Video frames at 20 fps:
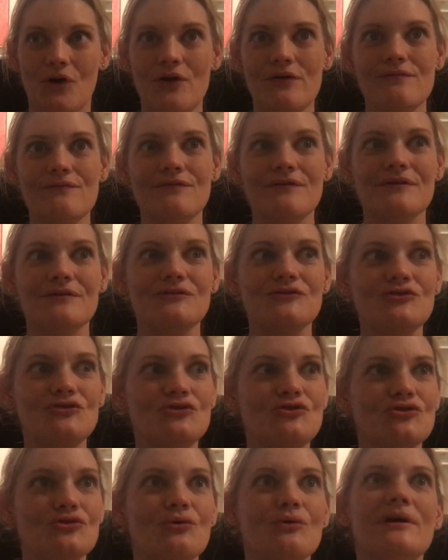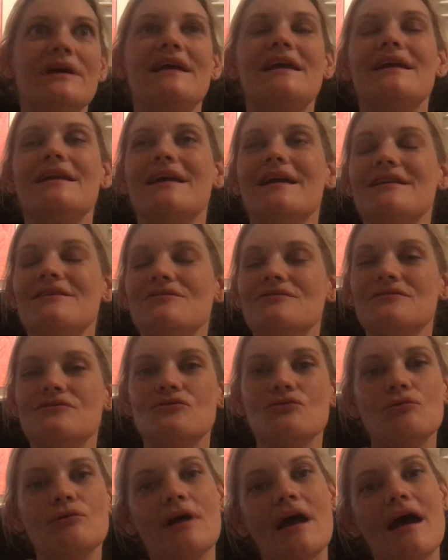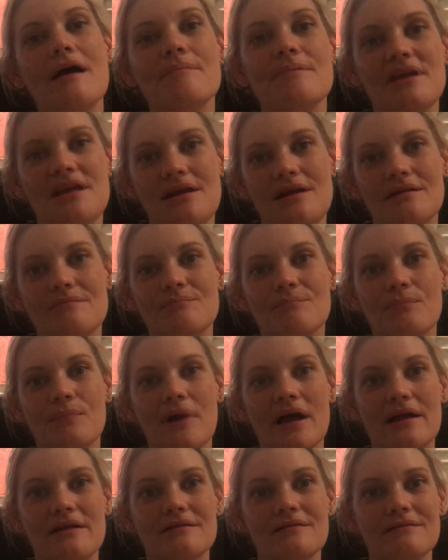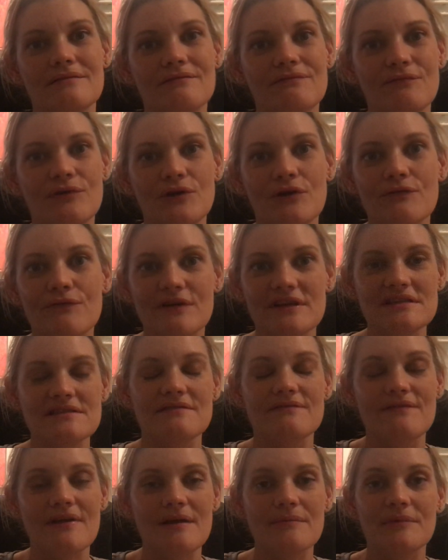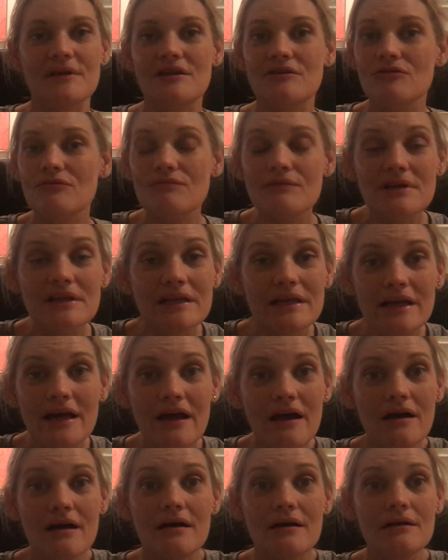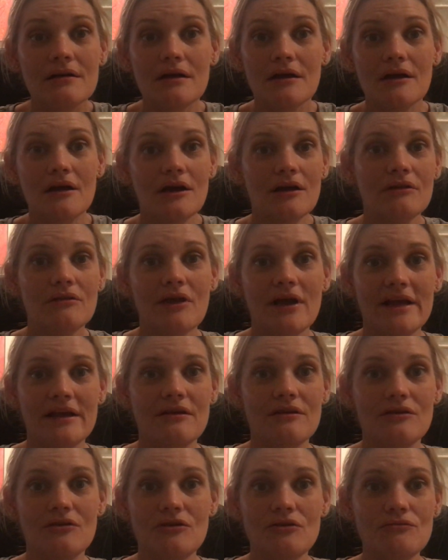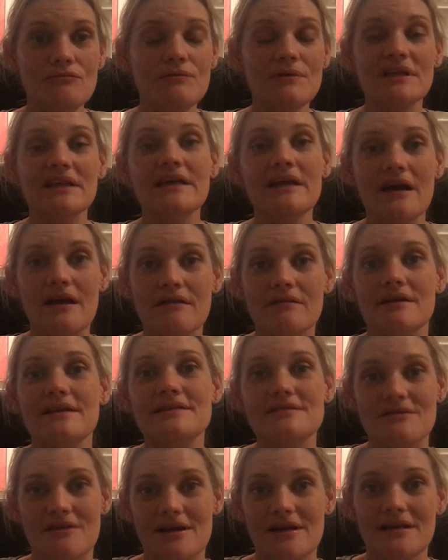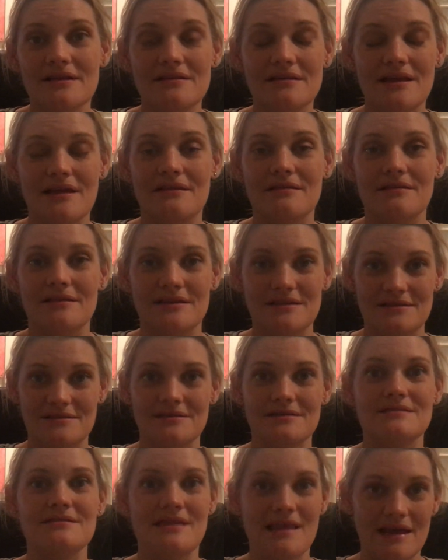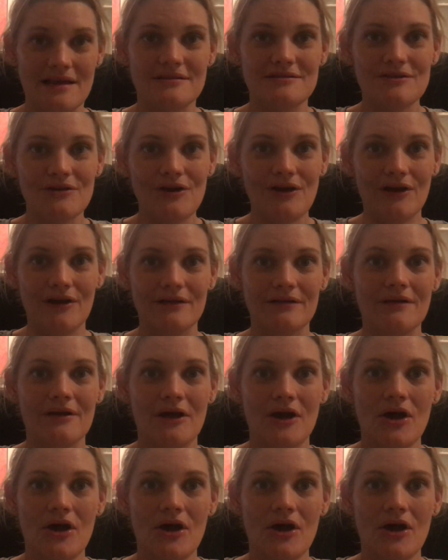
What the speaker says: overjoyed, and you're so happy and for your friends and family, and you really are. Like, you really are excited that this is their turn.